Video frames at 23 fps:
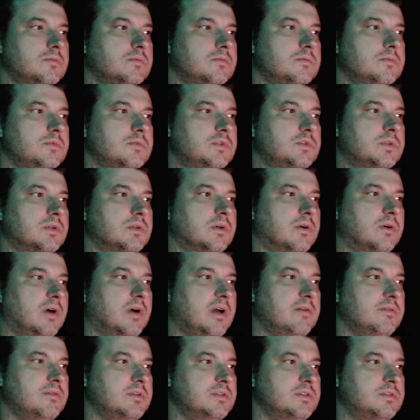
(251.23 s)
So I
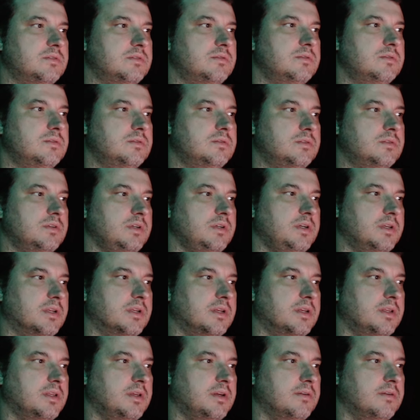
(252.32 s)
haven't seen
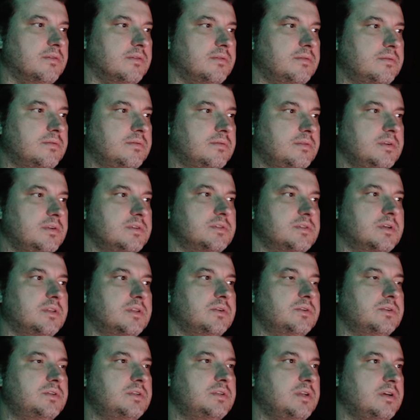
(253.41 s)
any of his other
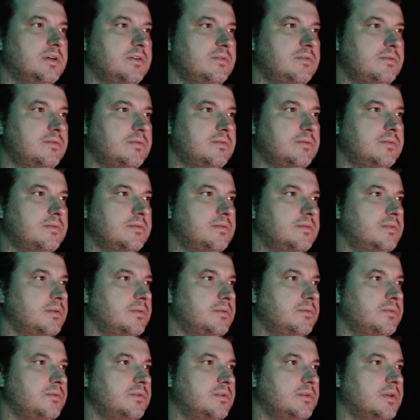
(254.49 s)
stuff.
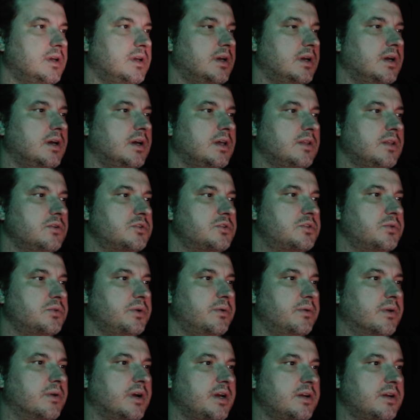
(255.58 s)
There's three
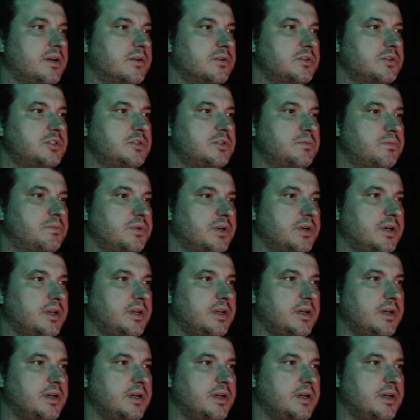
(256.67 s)
writers, but